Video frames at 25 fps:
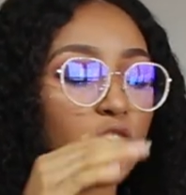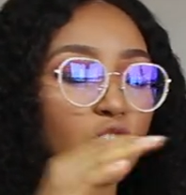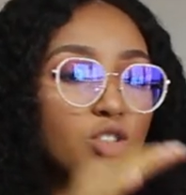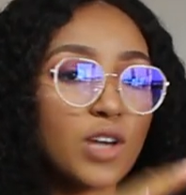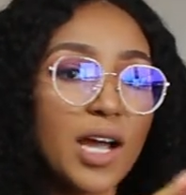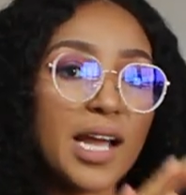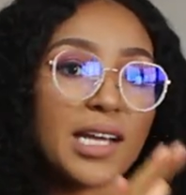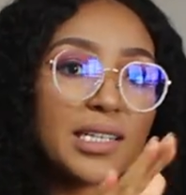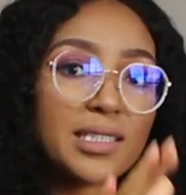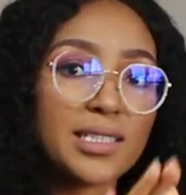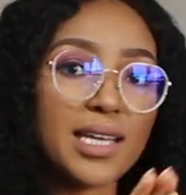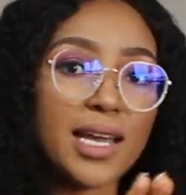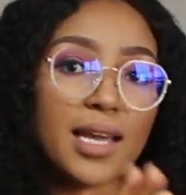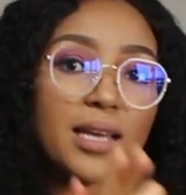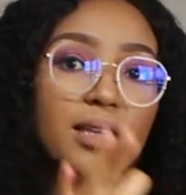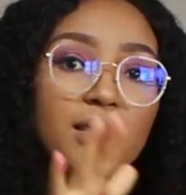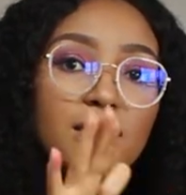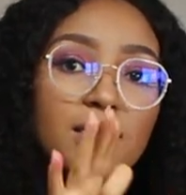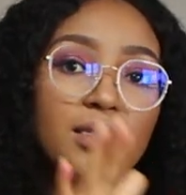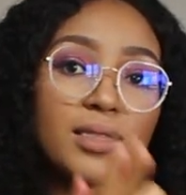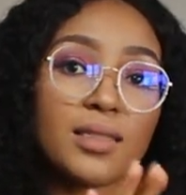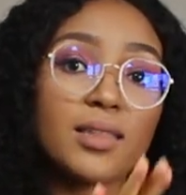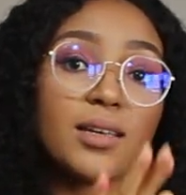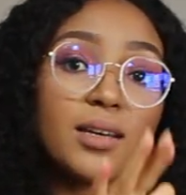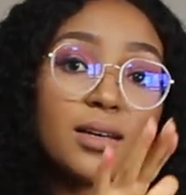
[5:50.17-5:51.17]
Try and
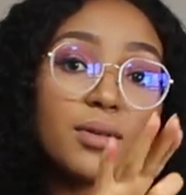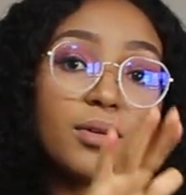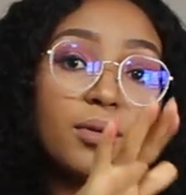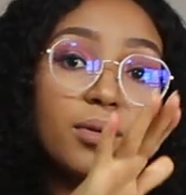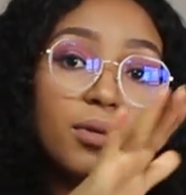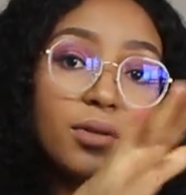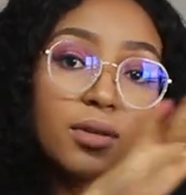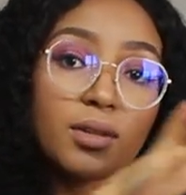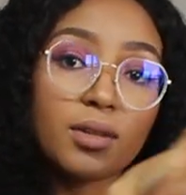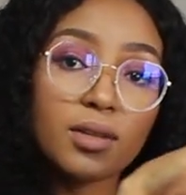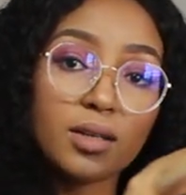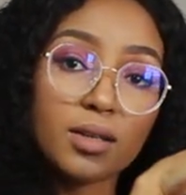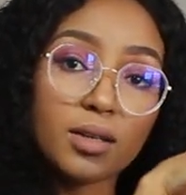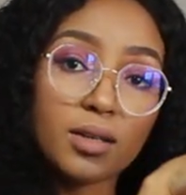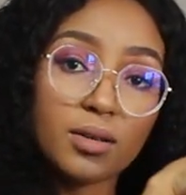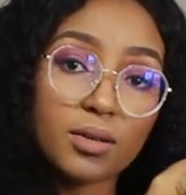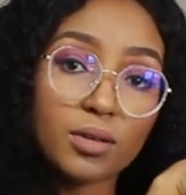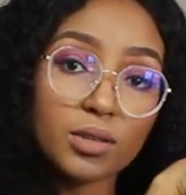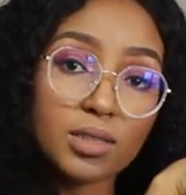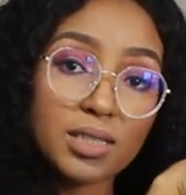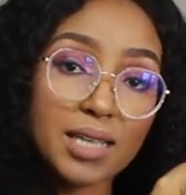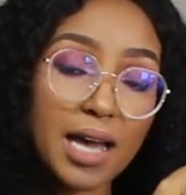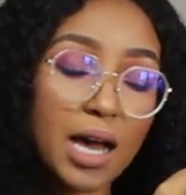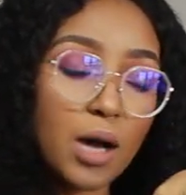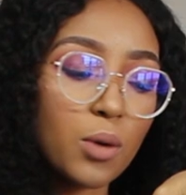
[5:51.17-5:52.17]
take
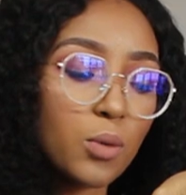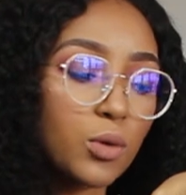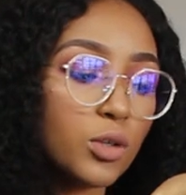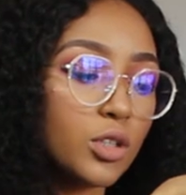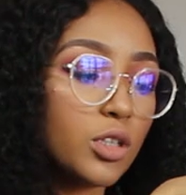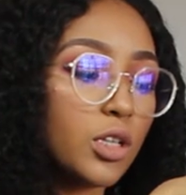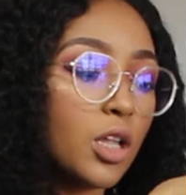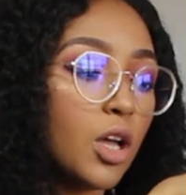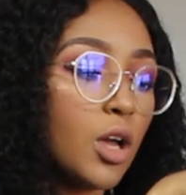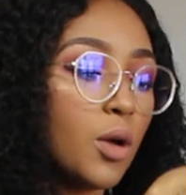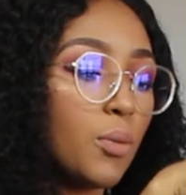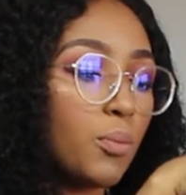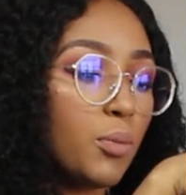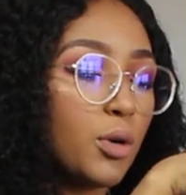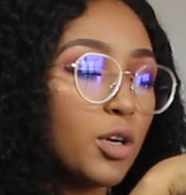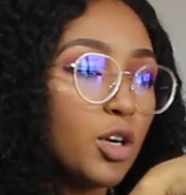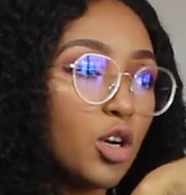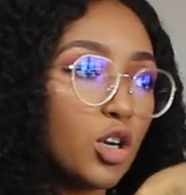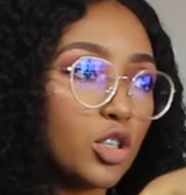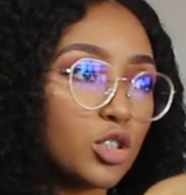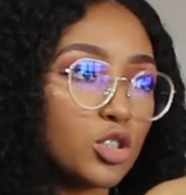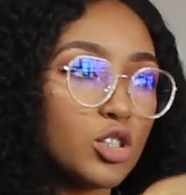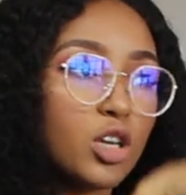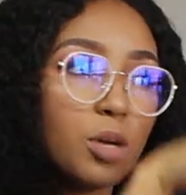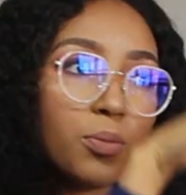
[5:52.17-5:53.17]
the towel, put it
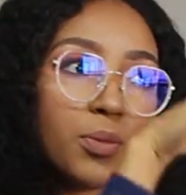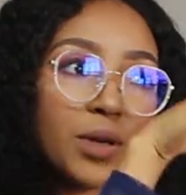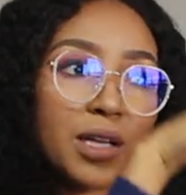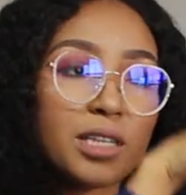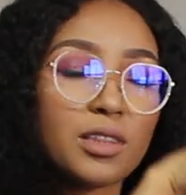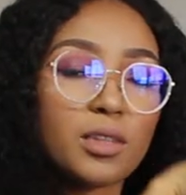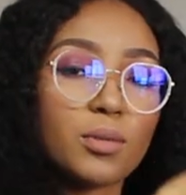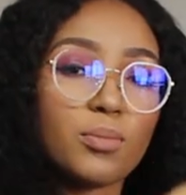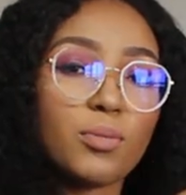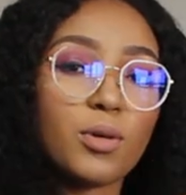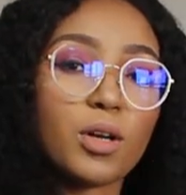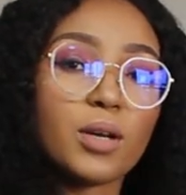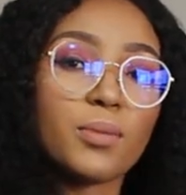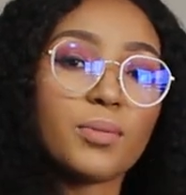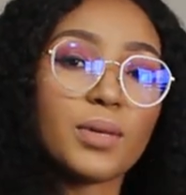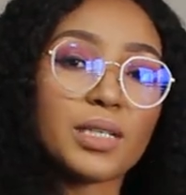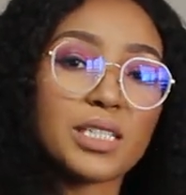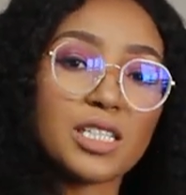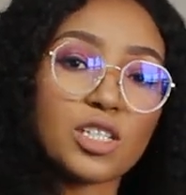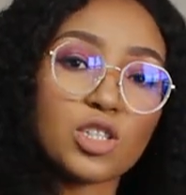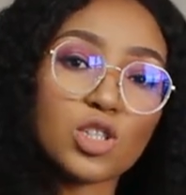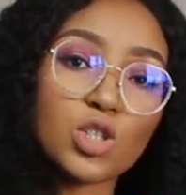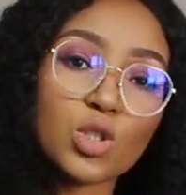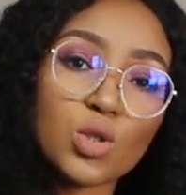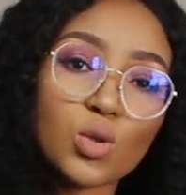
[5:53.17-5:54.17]
on top and at the bottom, and
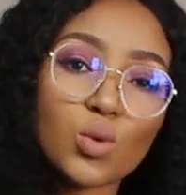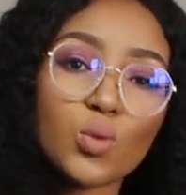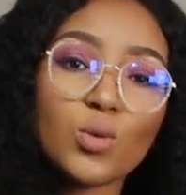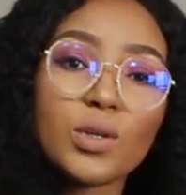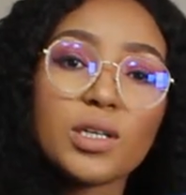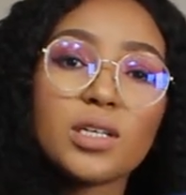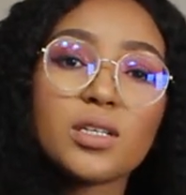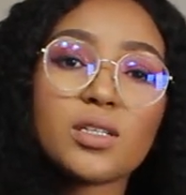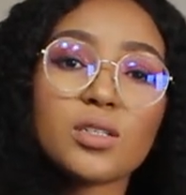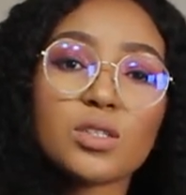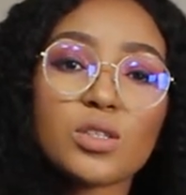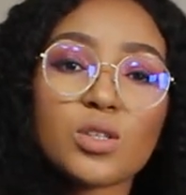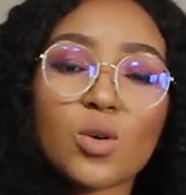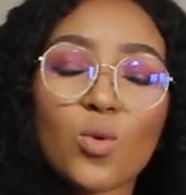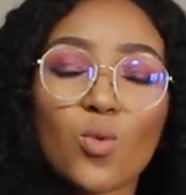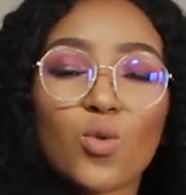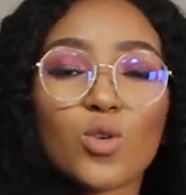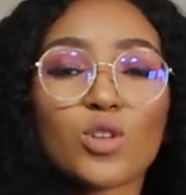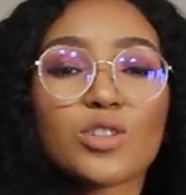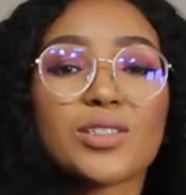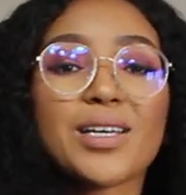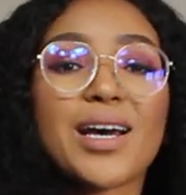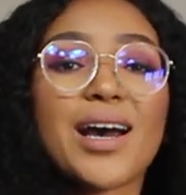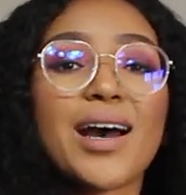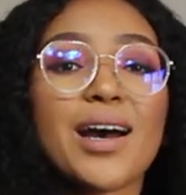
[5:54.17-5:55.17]
just squeeze the
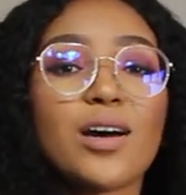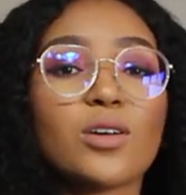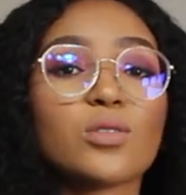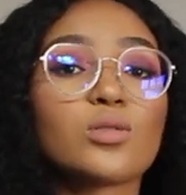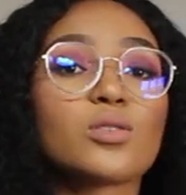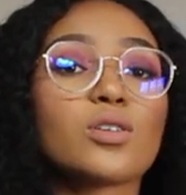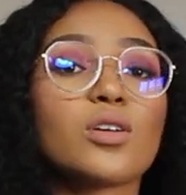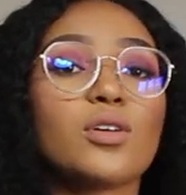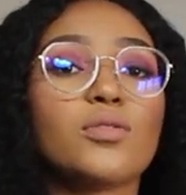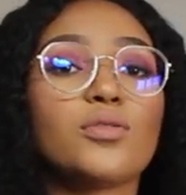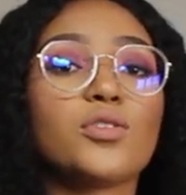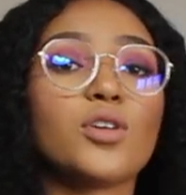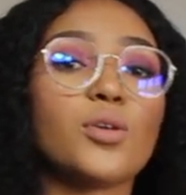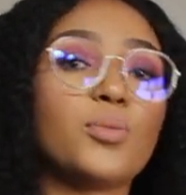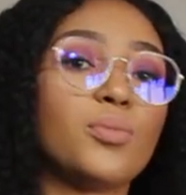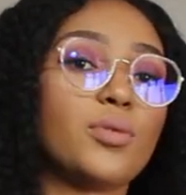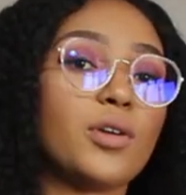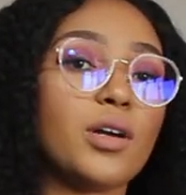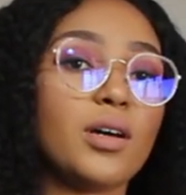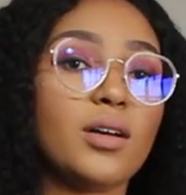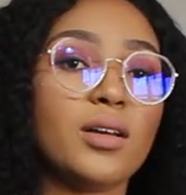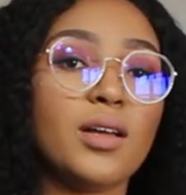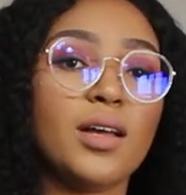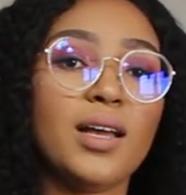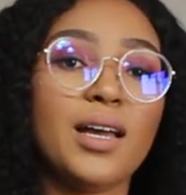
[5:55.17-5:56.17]
water out of your
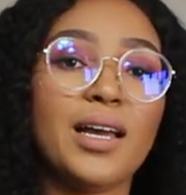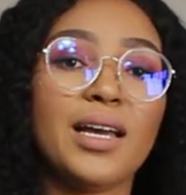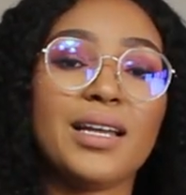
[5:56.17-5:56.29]
bra.